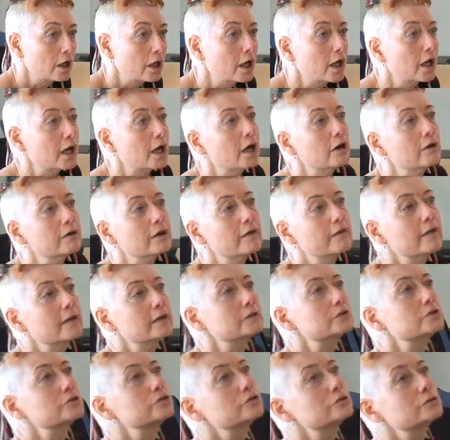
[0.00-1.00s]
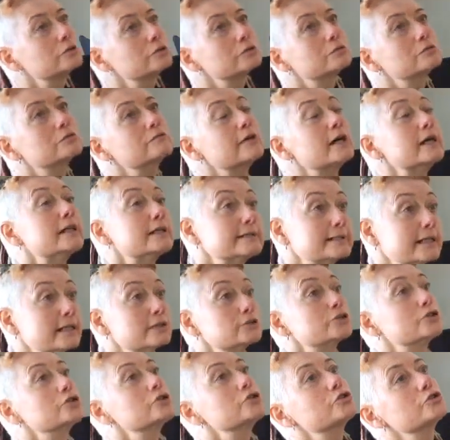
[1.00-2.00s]
Oh yeah, that's true. That is
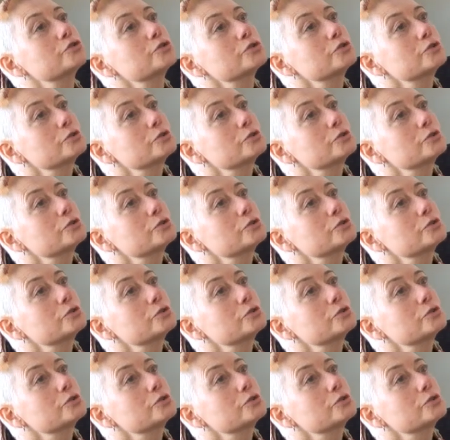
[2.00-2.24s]
actually true.